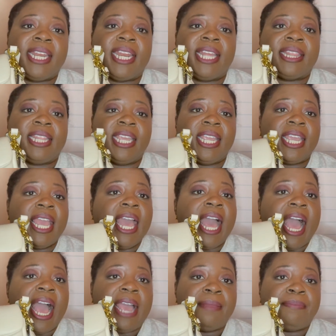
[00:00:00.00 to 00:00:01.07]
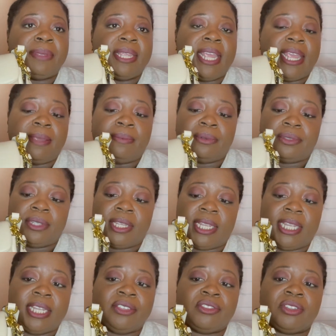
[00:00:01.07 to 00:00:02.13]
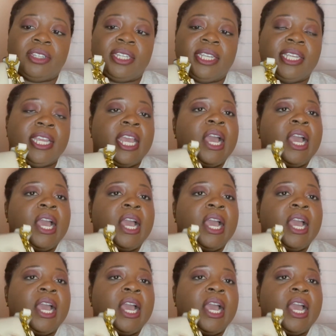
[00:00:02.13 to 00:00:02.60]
I think I'd be able to easily,